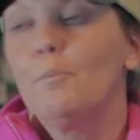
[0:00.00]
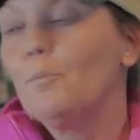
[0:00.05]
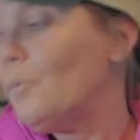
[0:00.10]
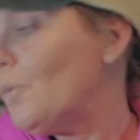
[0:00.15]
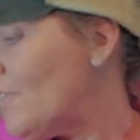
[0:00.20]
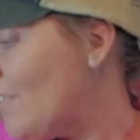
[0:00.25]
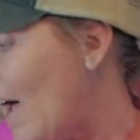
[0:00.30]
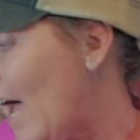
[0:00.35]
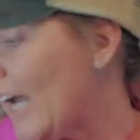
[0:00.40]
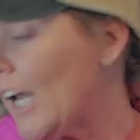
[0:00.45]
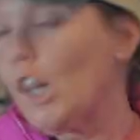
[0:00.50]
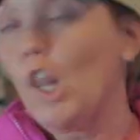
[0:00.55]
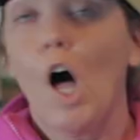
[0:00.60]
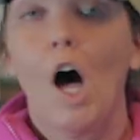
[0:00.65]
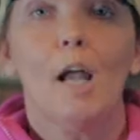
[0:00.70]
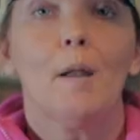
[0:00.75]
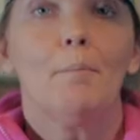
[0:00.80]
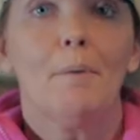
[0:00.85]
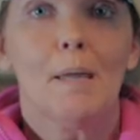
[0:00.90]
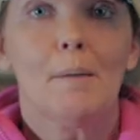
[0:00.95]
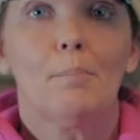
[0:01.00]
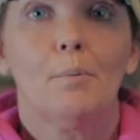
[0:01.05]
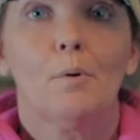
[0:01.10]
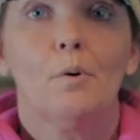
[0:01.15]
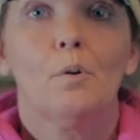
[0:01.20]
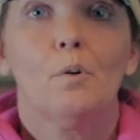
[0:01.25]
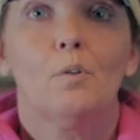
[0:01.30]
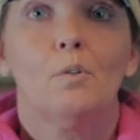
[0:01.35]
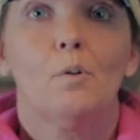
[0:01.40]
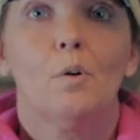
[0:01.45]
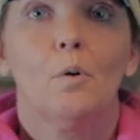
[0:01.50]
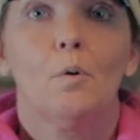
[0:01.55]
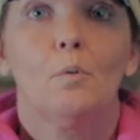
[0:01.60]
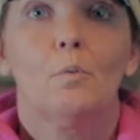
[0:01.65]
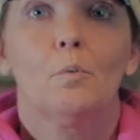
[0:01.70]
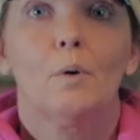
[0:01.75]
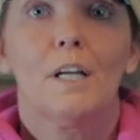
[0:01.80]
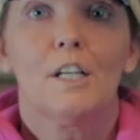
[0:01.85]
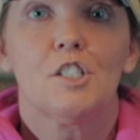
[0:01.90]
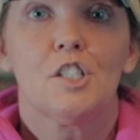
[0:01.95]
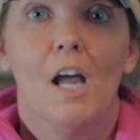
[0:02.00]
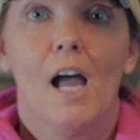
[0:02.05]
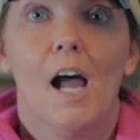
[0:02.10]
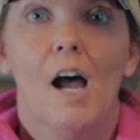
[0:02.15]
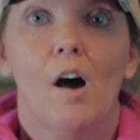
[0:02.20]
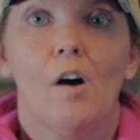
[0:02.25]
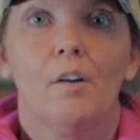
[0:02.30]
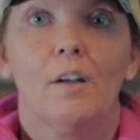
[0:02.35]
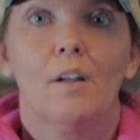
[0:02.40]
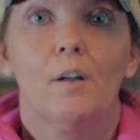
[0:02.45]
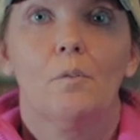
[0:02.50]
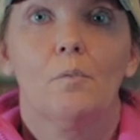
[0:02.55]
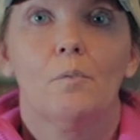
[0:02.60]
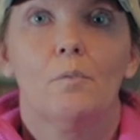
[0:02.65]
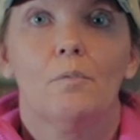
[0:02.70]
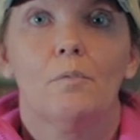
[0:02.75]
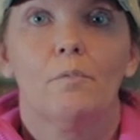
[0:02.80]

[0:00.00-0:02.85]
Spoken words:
We've had a lot of people reach out